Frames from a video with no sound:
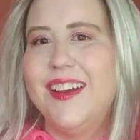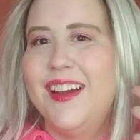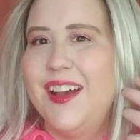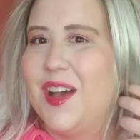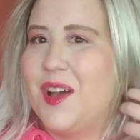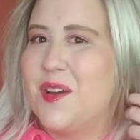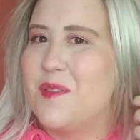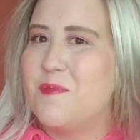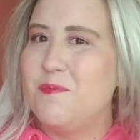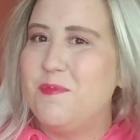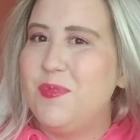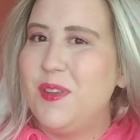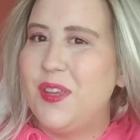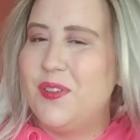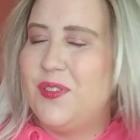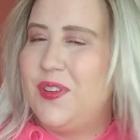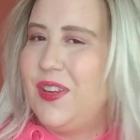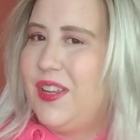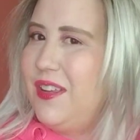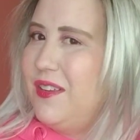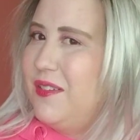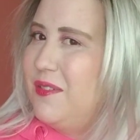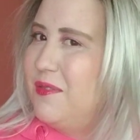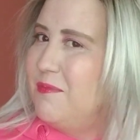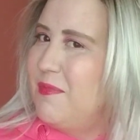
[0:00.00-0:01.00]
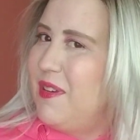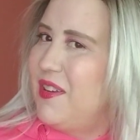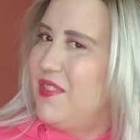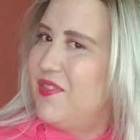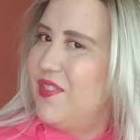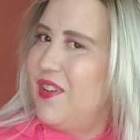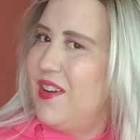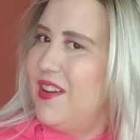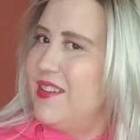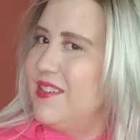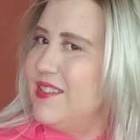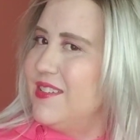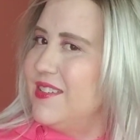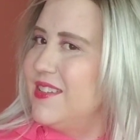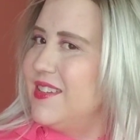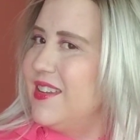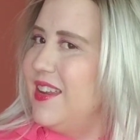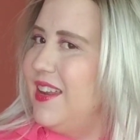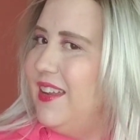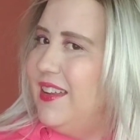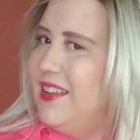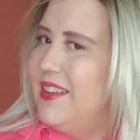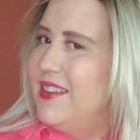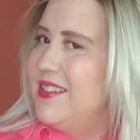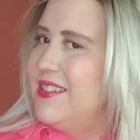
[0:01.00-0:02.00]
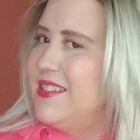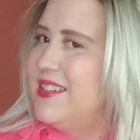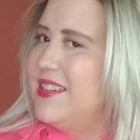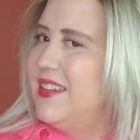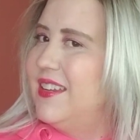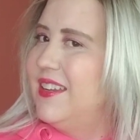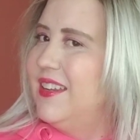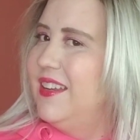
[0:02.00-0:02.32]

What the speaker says: a beauty, my friends, and